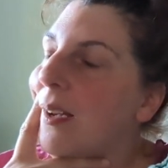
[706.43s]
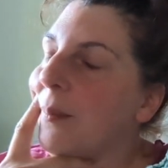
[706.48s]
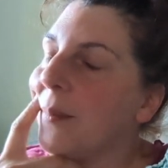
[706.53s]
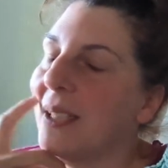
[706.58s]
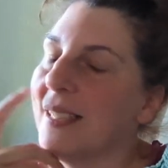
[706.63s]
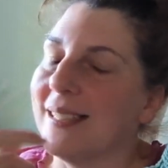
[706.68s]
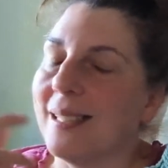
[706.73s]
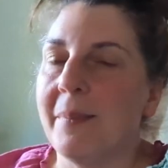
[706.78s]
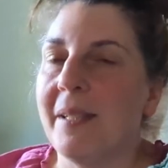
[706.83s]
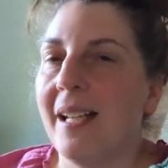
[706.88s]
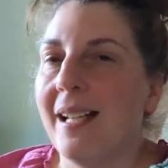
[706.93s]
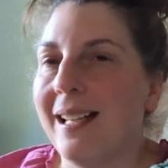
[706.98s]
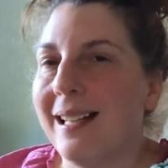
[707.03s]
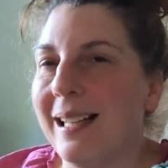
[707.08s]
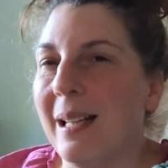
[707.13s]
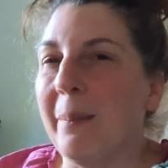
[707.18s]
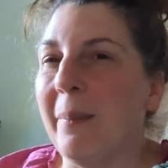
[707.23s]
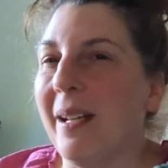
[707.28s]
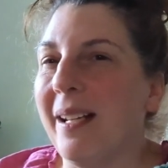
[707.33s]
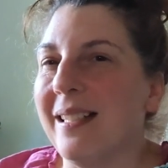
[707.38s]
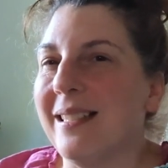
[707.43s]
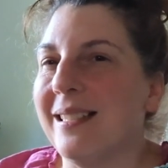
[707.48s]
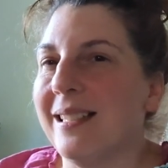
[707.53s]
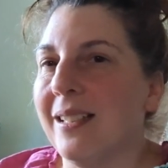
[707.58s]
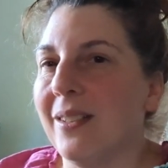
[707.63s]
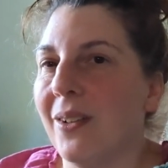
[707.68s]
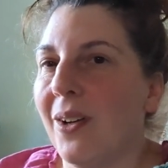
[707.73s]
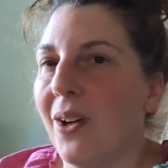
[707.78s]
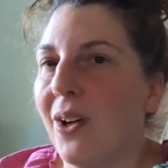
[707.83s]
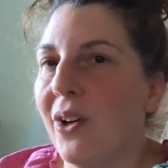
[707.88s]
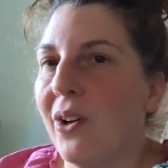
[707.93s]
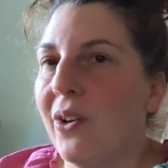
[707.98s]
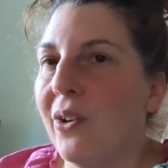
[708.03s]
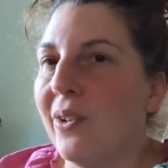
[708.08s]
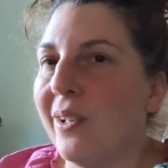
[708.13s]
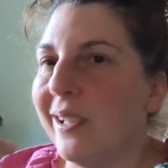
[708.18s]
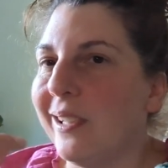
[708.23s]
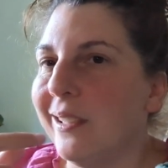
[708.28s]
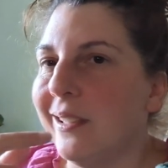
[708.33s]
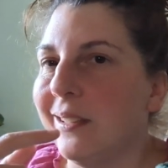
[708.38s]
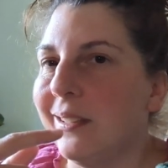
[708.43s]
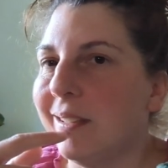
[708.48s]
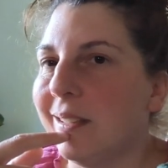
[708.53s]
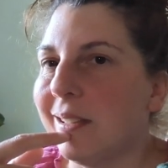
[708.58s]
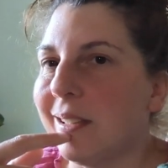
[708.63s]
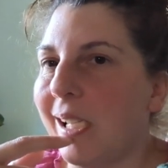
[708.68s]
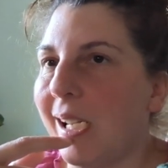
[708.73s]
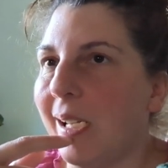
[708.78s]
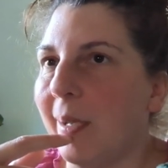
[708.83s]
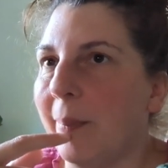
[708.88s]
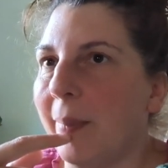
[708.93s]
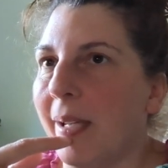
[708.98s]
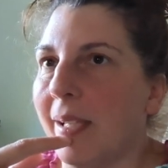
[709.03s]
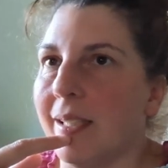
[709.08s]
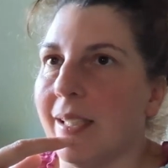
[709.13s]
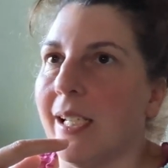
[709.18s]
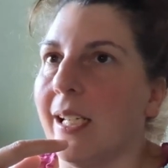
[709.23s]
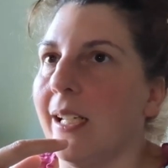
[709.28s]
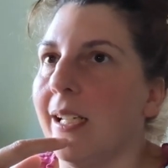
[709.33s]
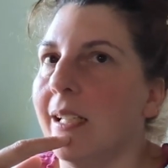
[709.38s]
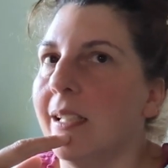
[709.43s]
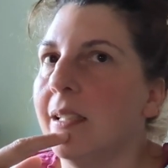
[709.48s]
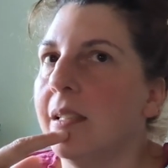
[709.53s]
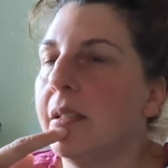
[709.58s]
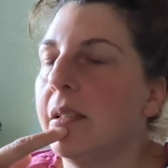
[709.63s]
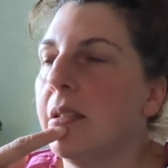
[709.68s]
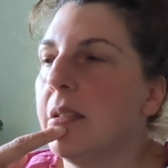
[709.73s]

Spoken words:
Because I'm knitting them on a zero and I'm not digging it.